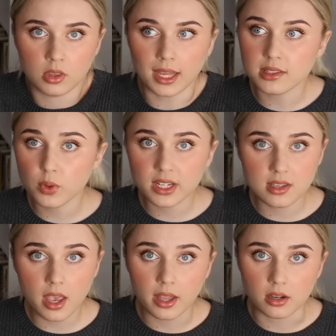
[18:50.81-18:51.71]
That's what I
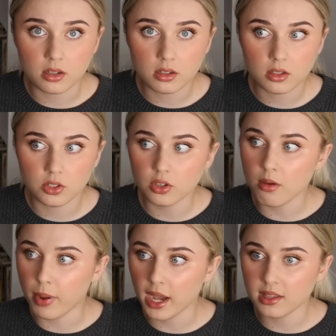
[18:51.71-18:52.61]
said. You
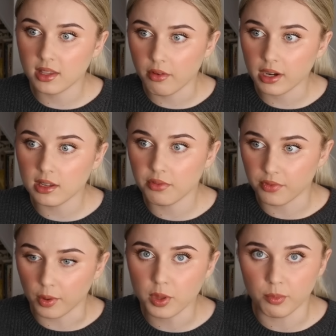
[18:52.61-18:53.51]
can buy it directly
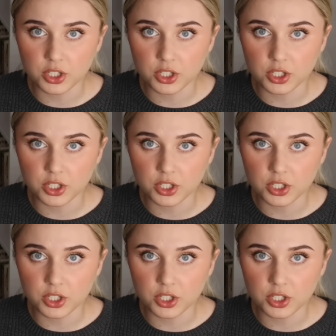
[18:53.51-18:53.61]
from the